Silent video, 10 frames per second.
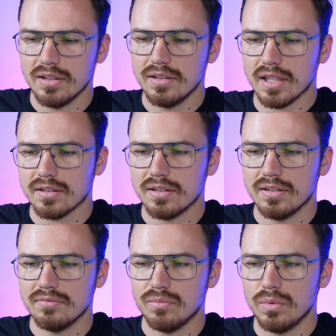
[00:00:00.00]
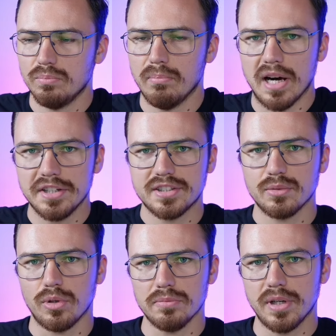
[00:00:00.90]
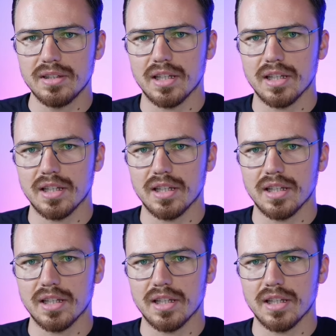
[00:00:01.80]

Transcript: like money is the one part.